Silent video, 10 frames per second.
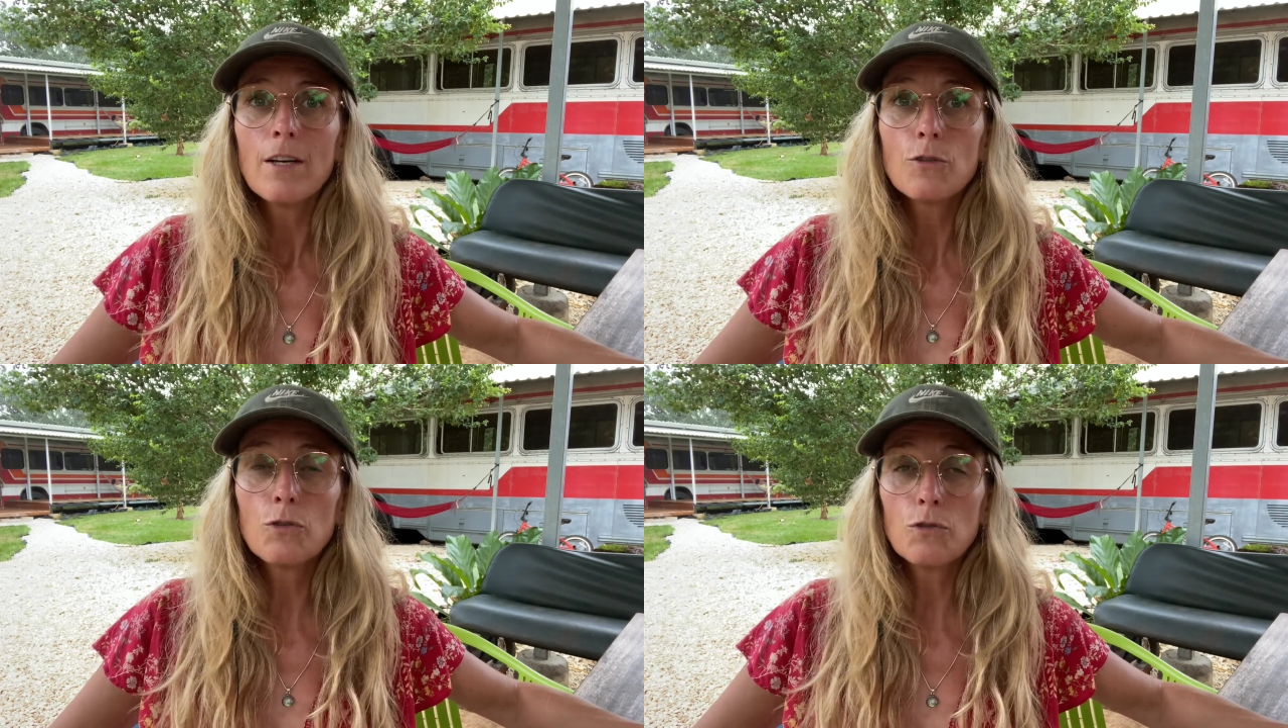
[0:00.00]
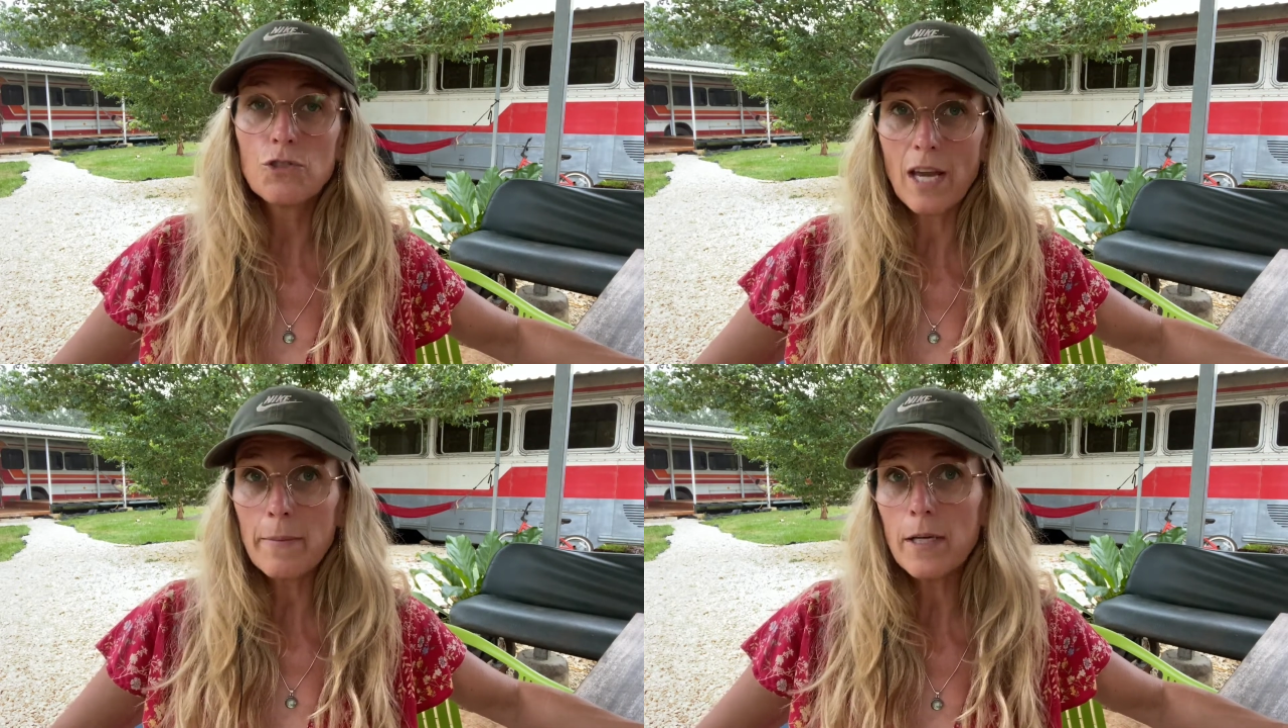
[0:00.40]
to
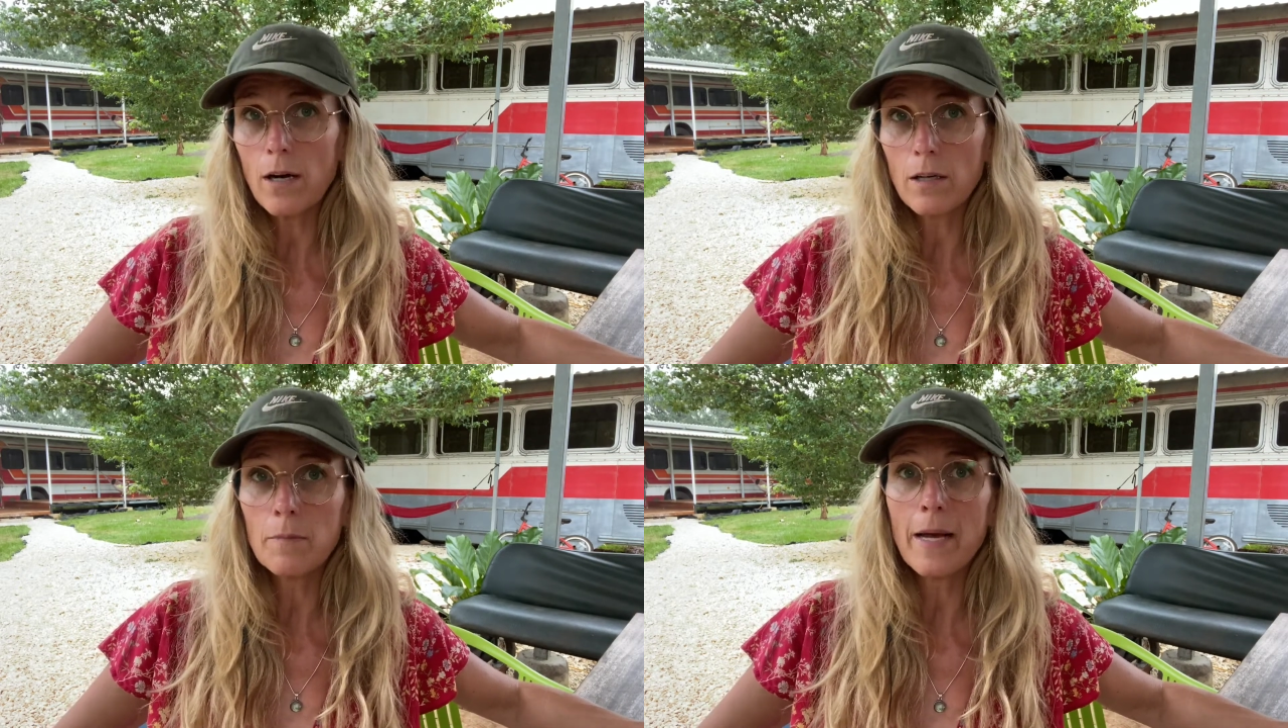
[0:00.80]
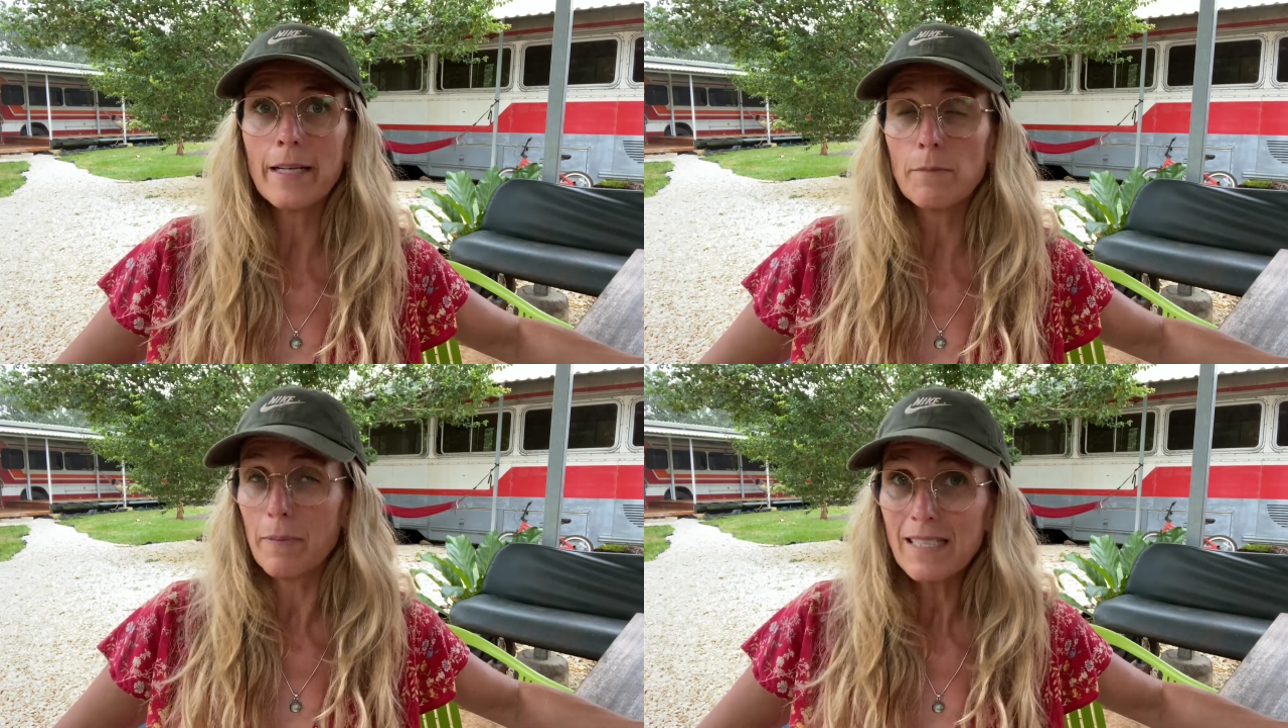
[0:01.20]

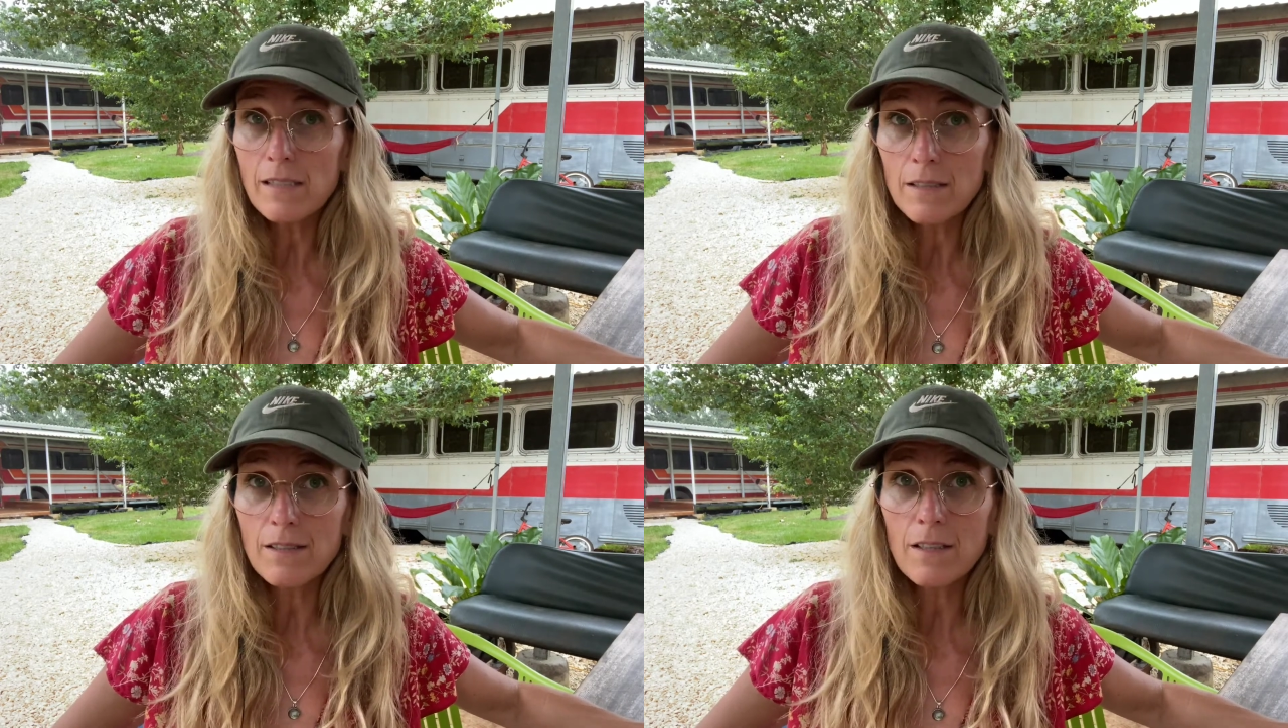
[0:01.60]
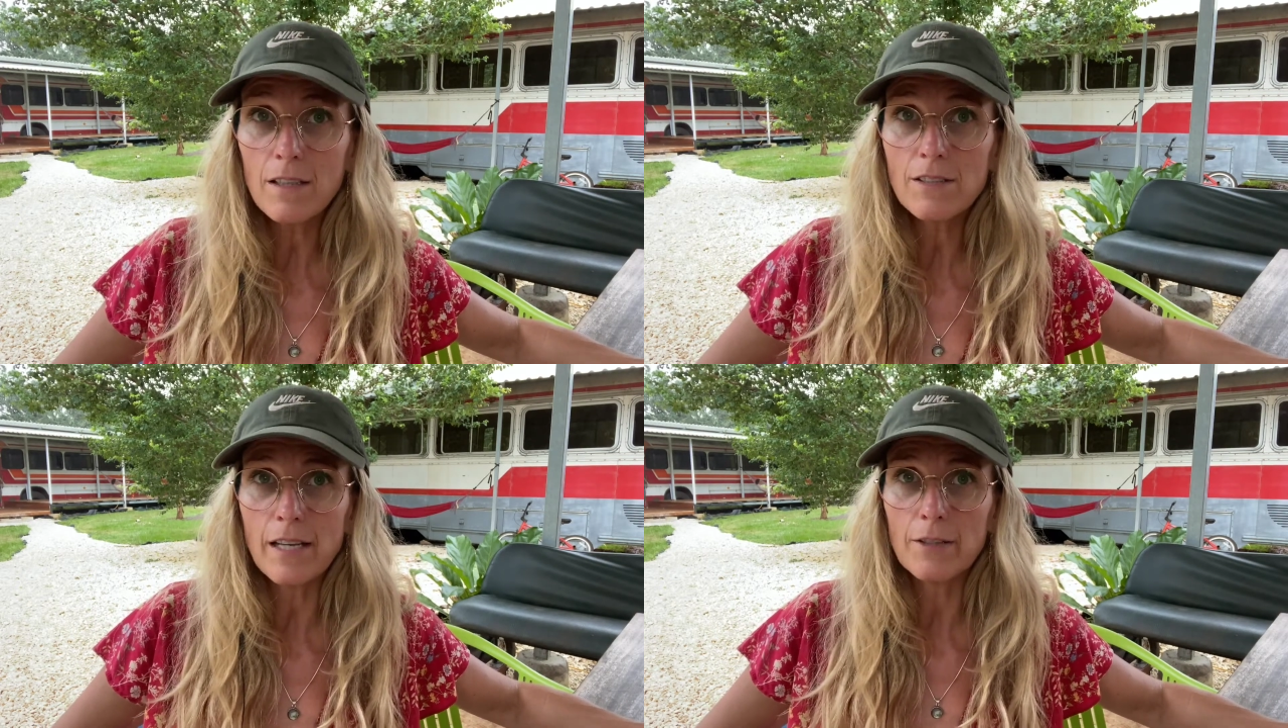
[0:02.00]
semi-automate
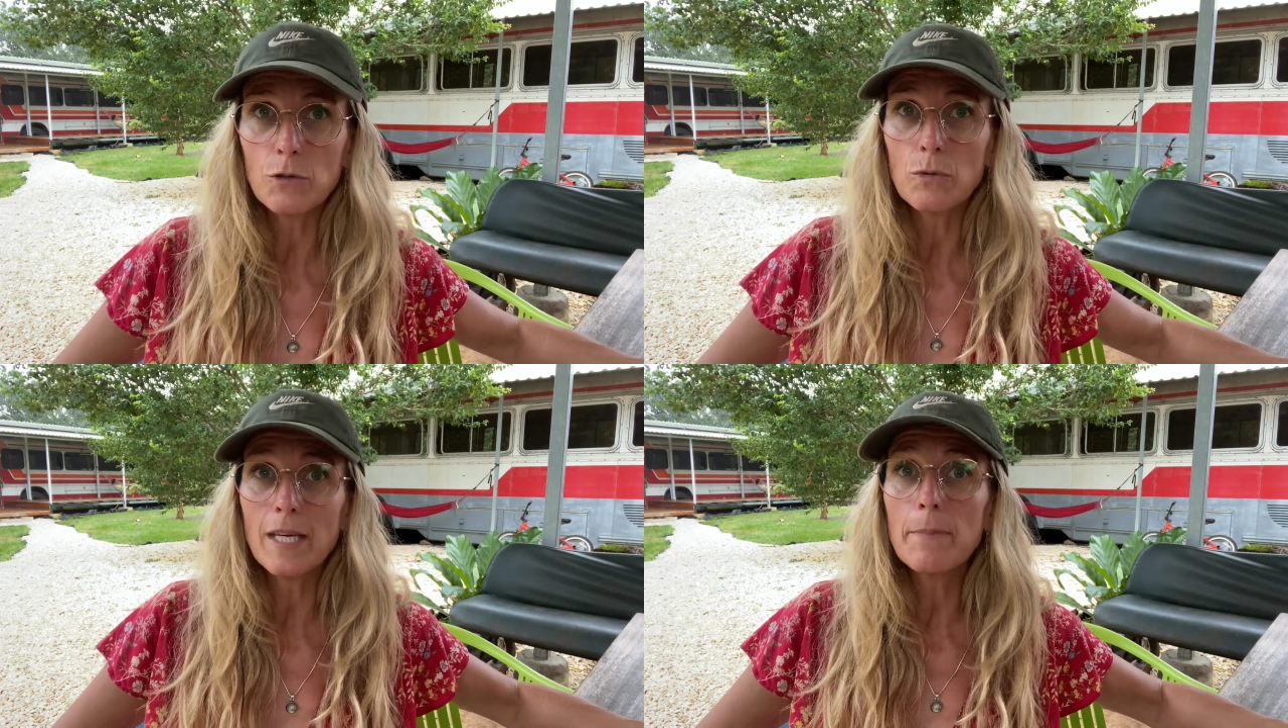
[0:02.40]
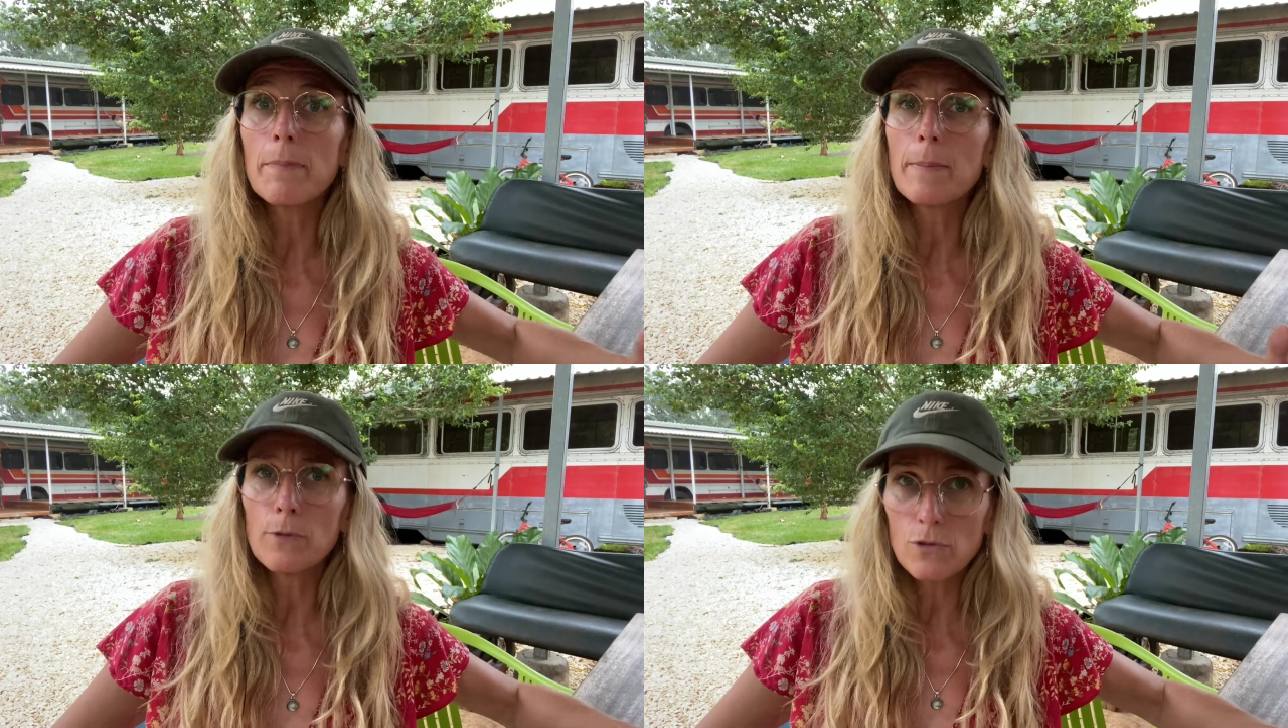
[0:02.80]
businesses and to keep
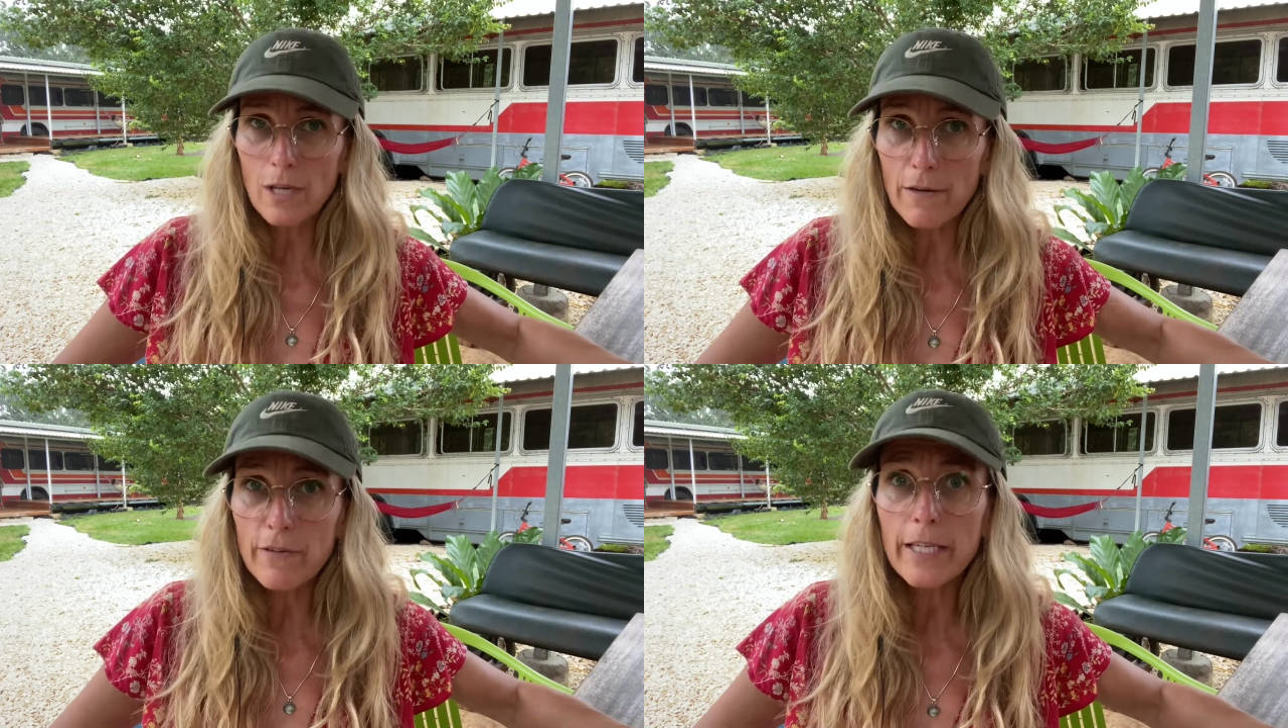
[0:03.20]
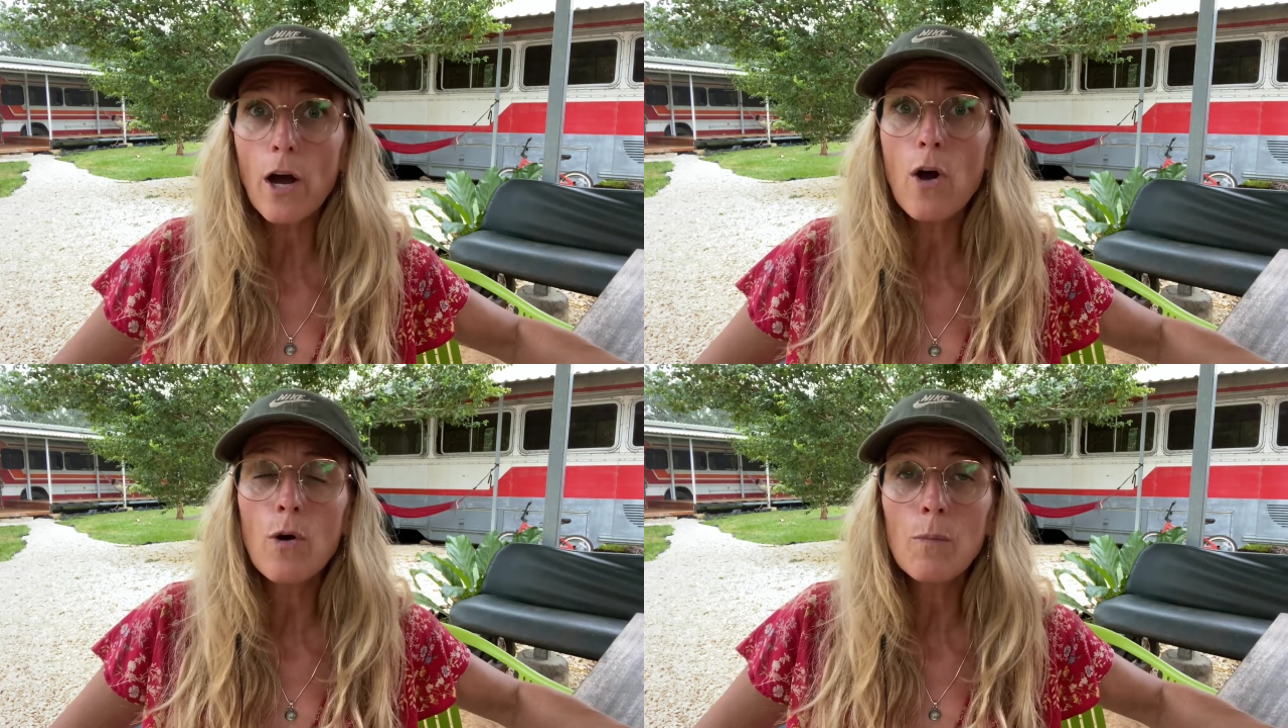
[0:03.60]
people safely
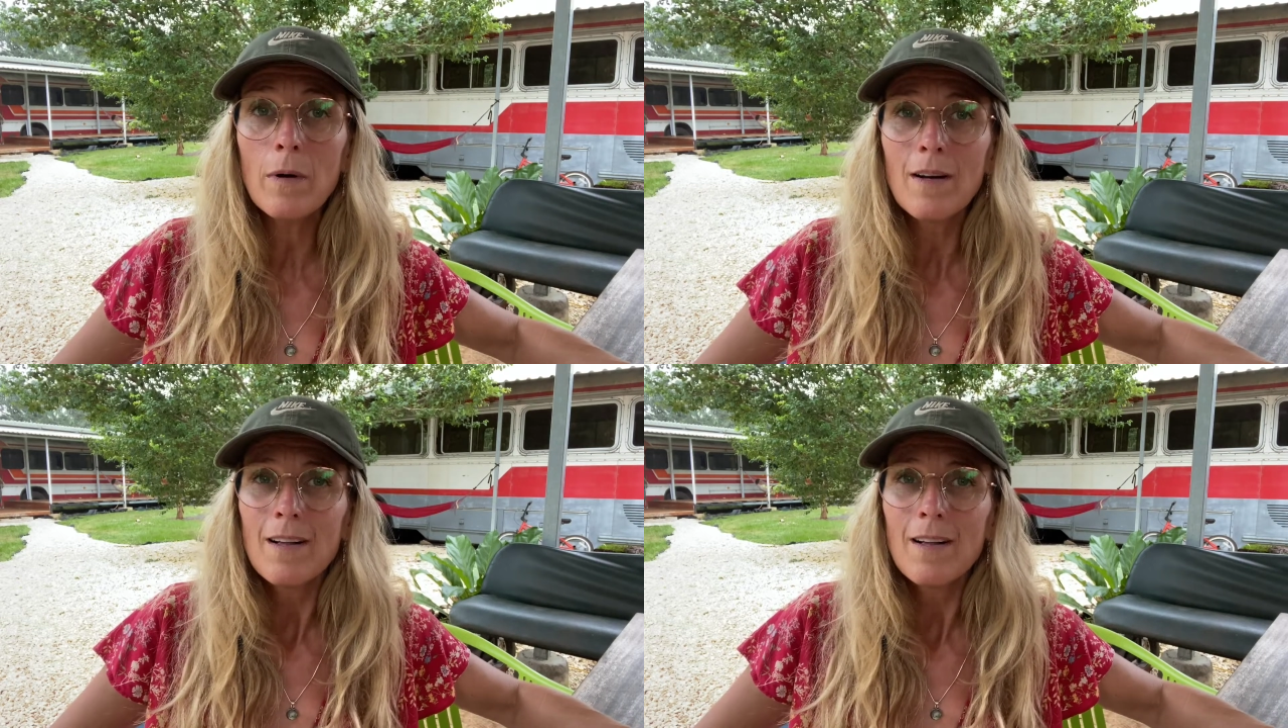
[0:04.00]
home.